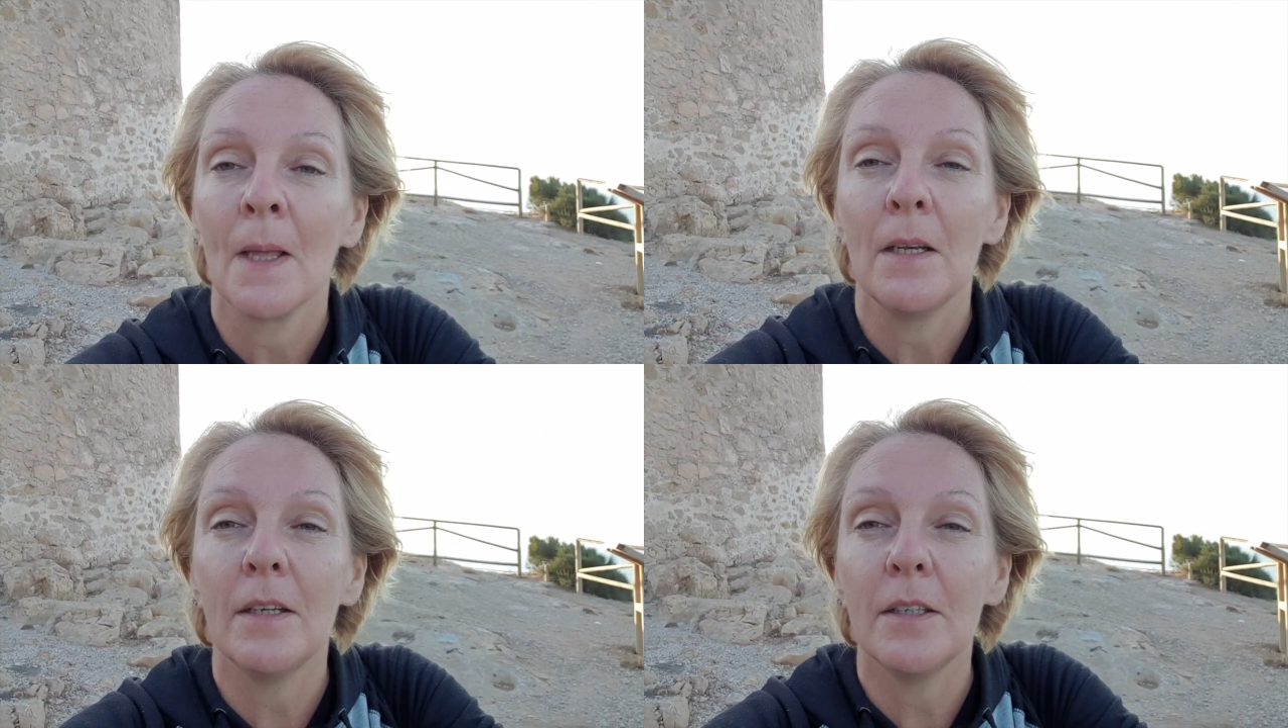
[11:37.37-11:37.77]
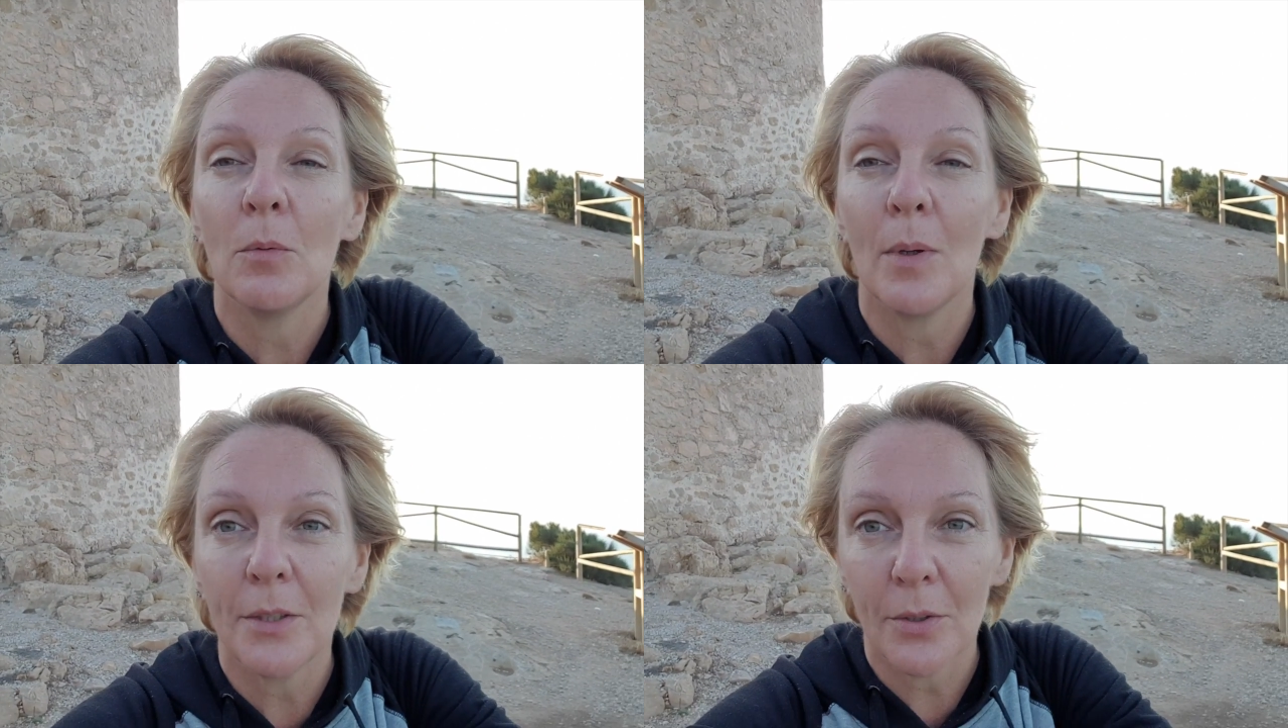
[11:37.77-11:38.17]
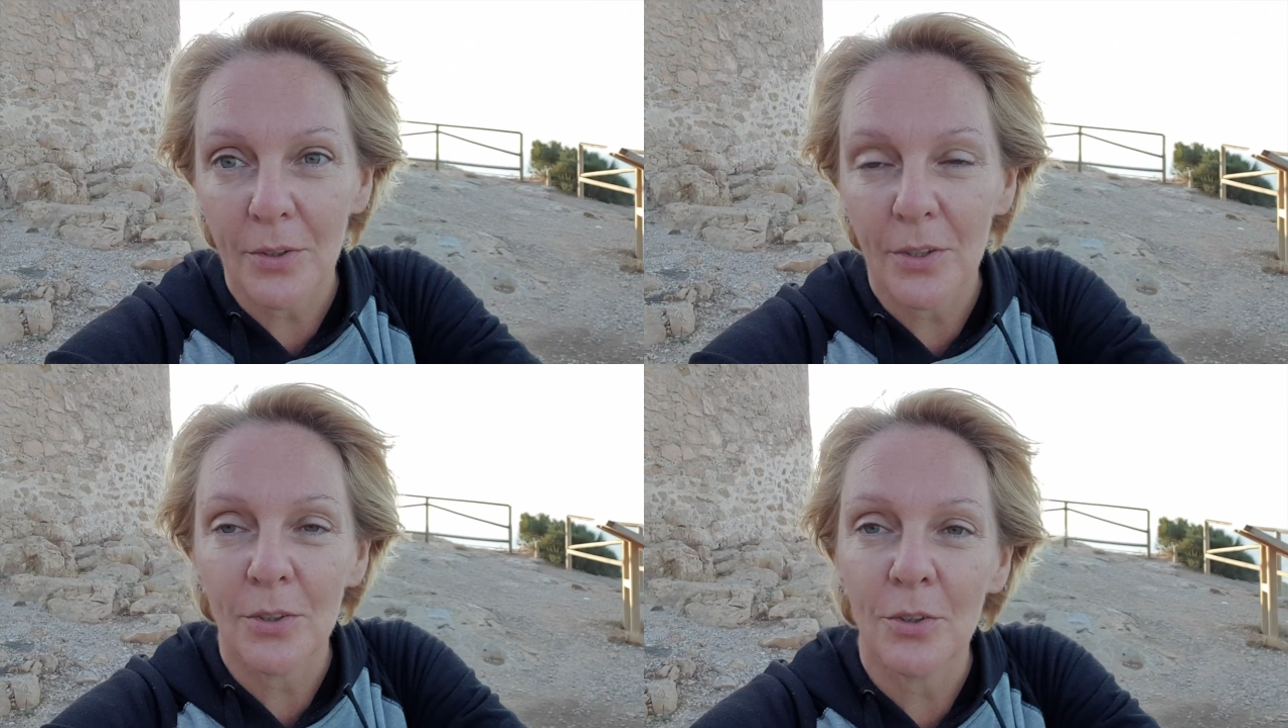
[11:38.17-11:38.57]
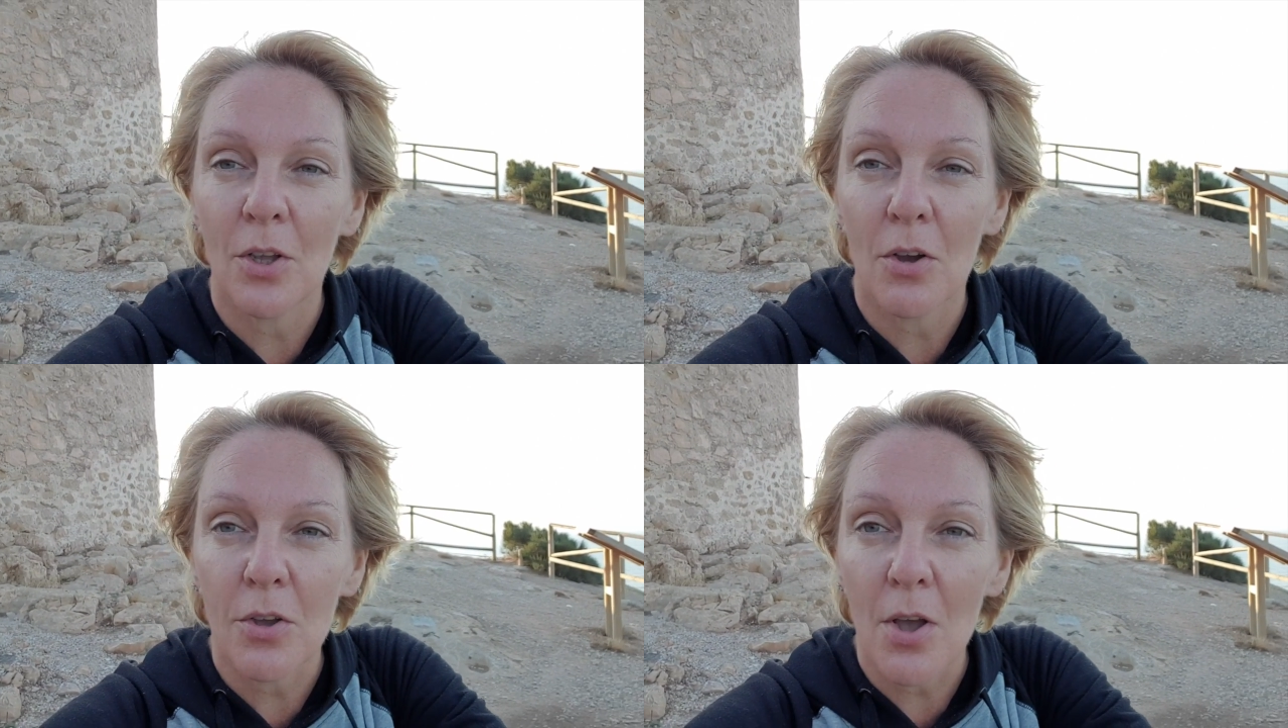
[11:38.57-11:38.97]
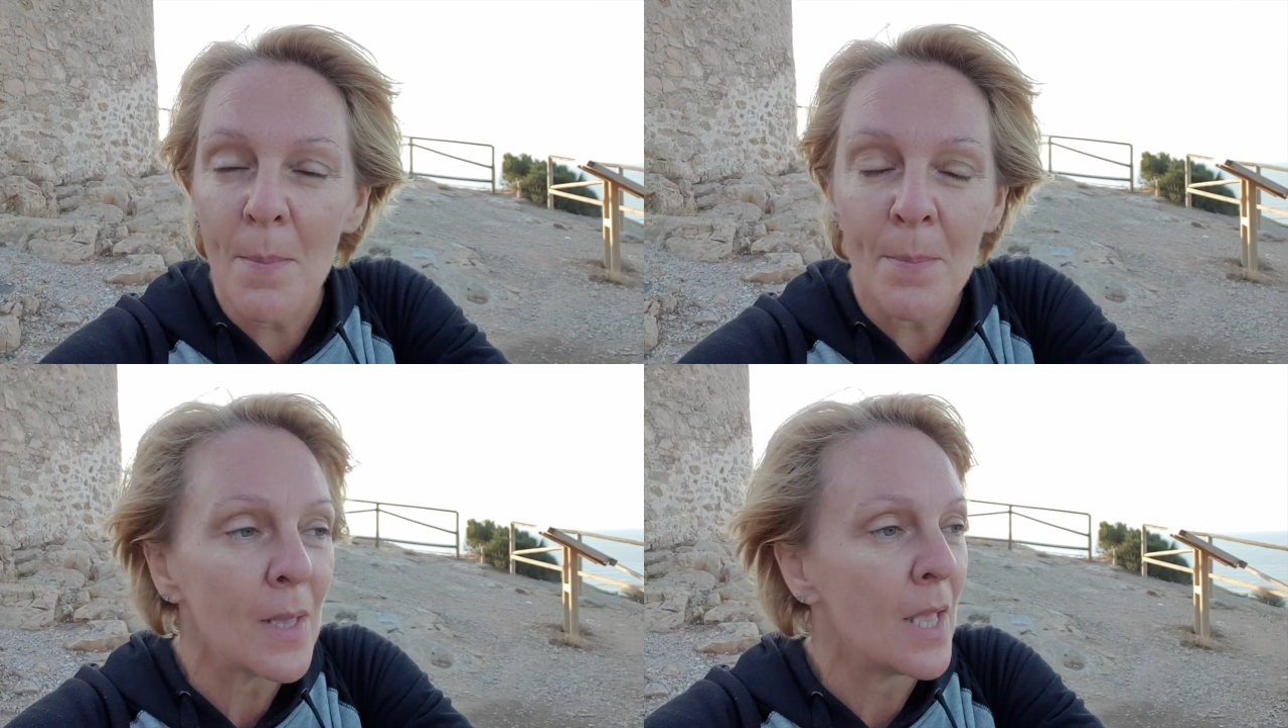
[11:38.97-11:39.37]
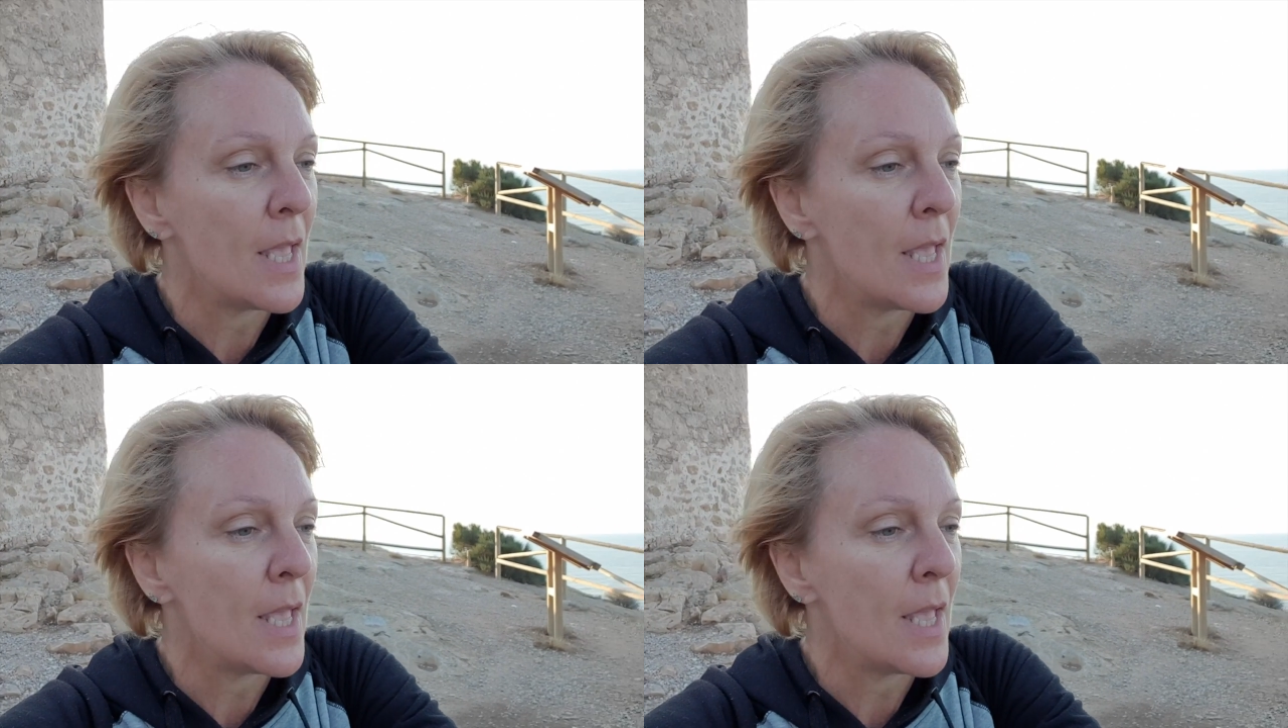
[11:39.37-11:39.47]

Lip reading: learnwhileyouearn.com.